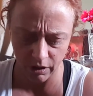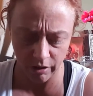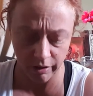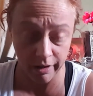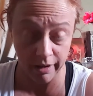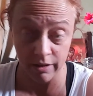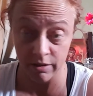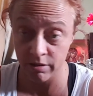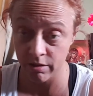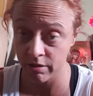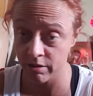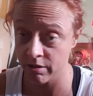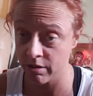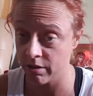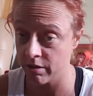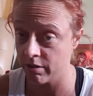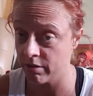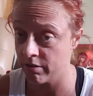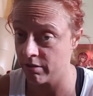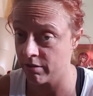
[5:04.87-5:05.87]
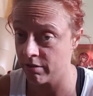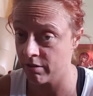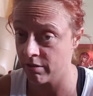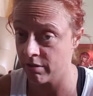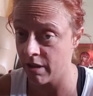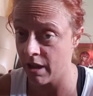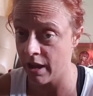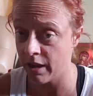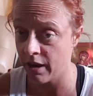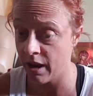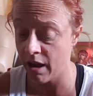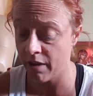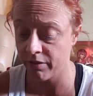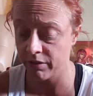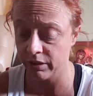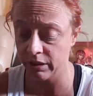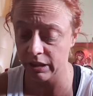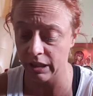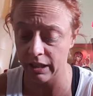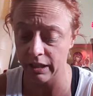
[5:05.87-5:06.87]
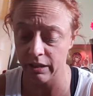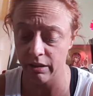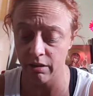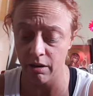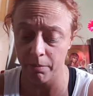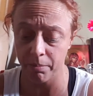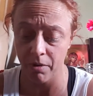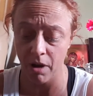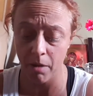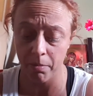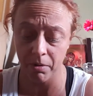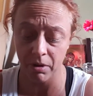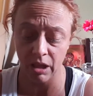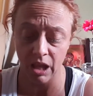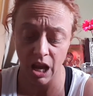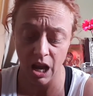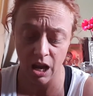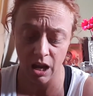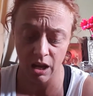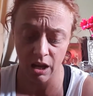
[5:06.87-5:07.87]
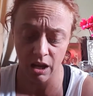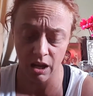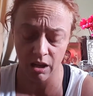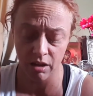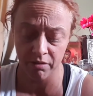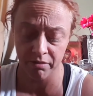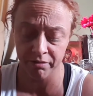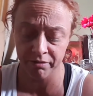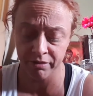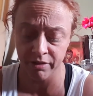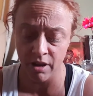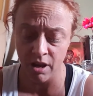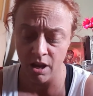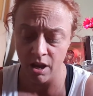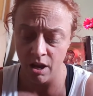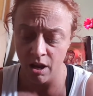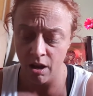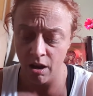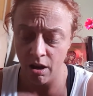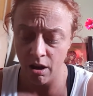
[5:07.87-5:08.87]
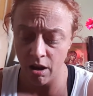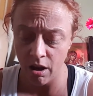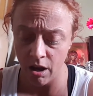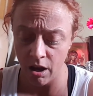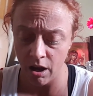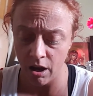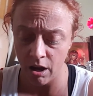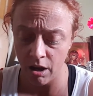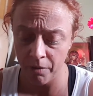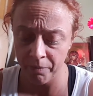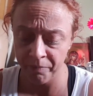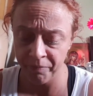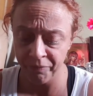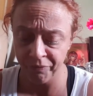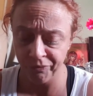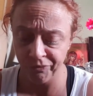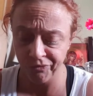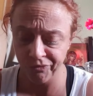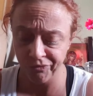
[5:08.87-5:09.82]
ancestors that haven't led a proper life. Um,